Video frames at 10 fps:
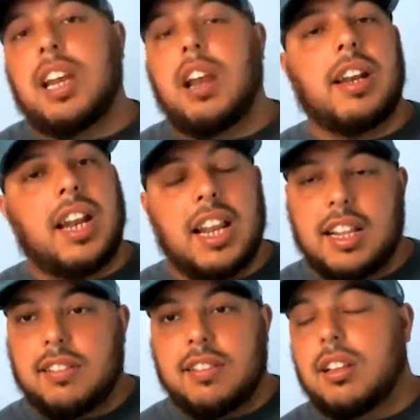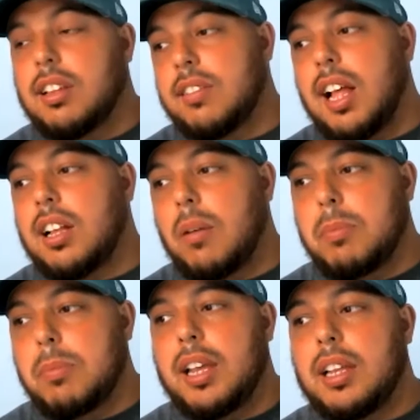Kerrigan that's not coming
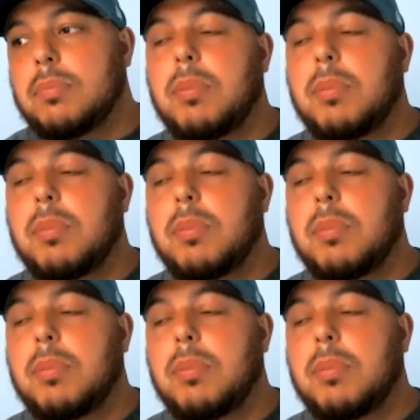back.